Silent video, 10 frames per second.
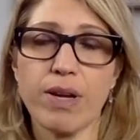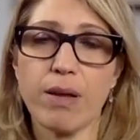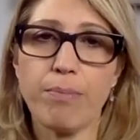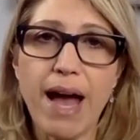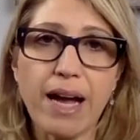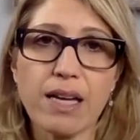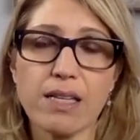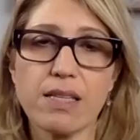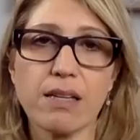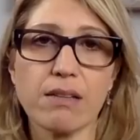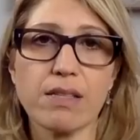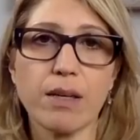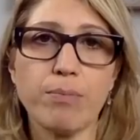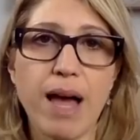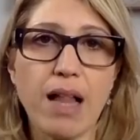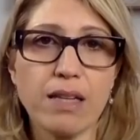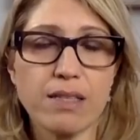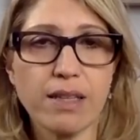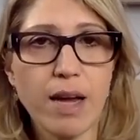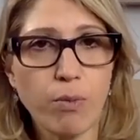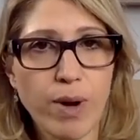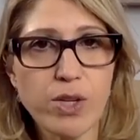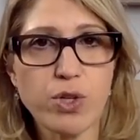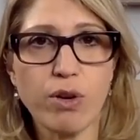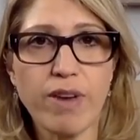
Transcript: bring it back into single-celled balance in that ratio